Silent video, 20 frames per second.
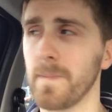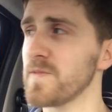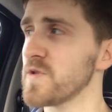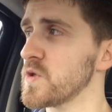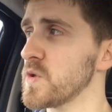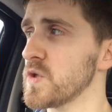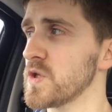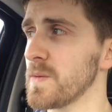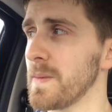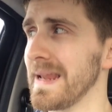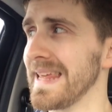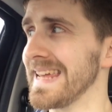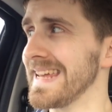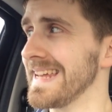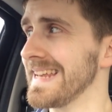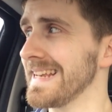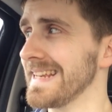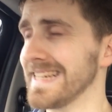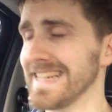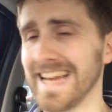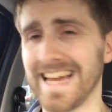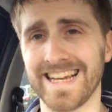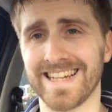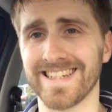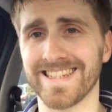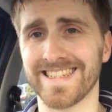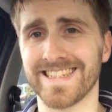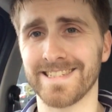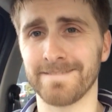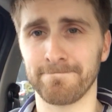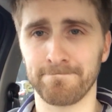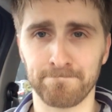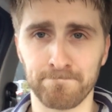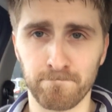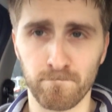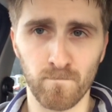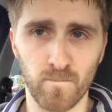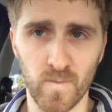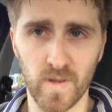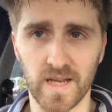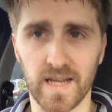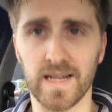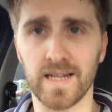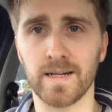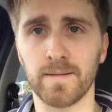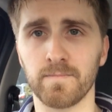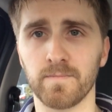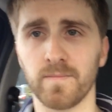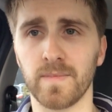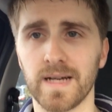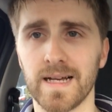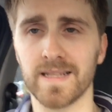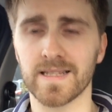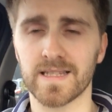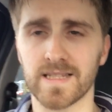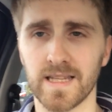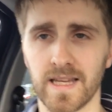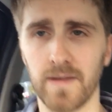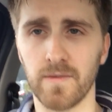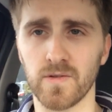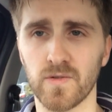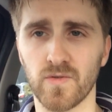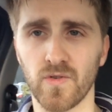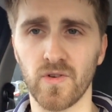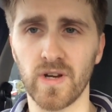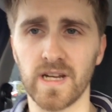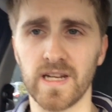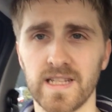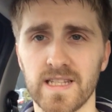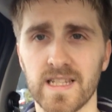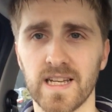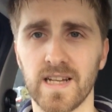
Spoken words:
suitably knackered, but it was really